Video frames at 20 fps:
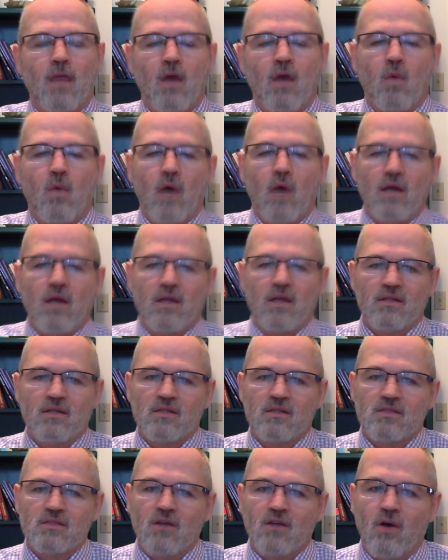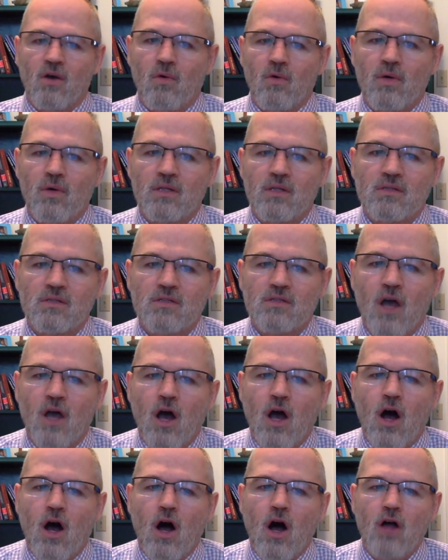Watkins-Owens
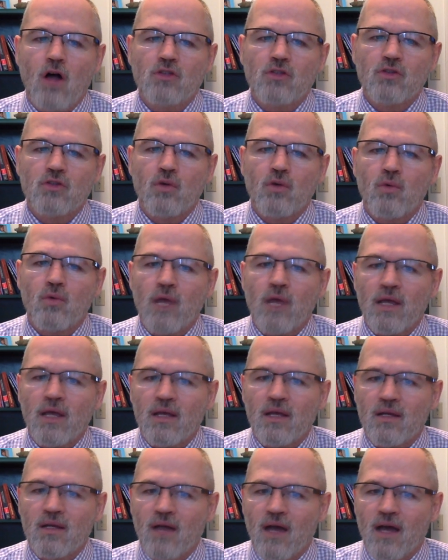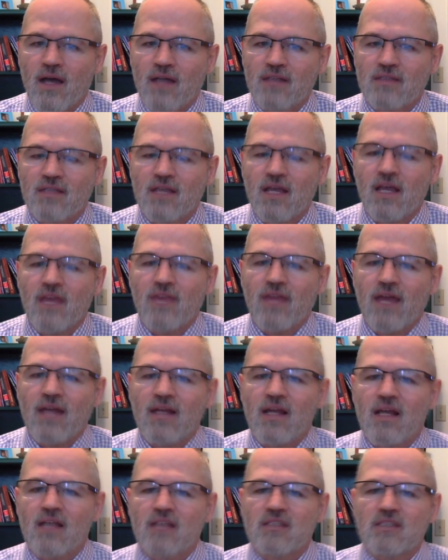also recognized that
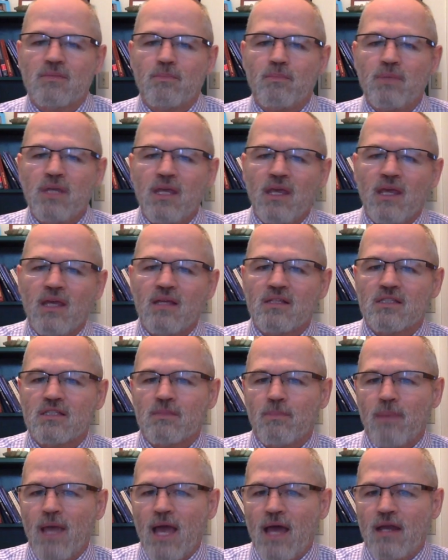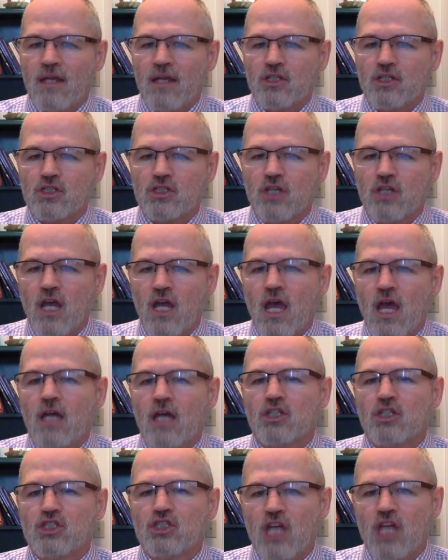speaking Spanish
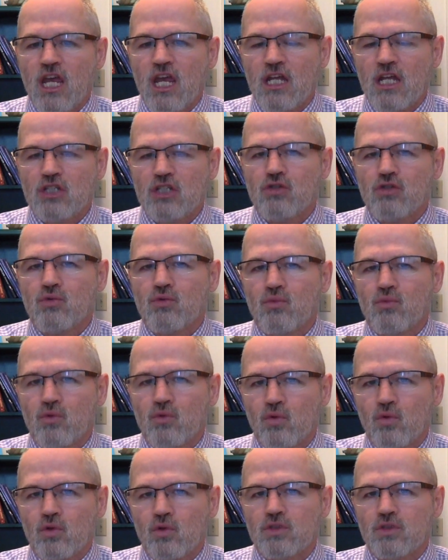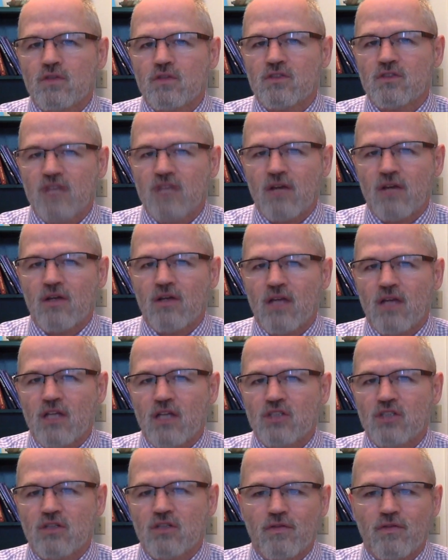changed the rules of
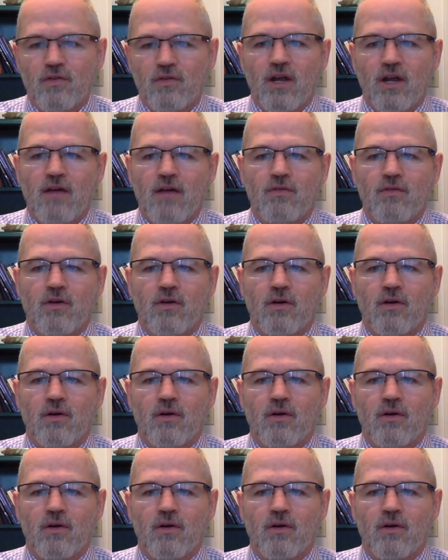segregation forever.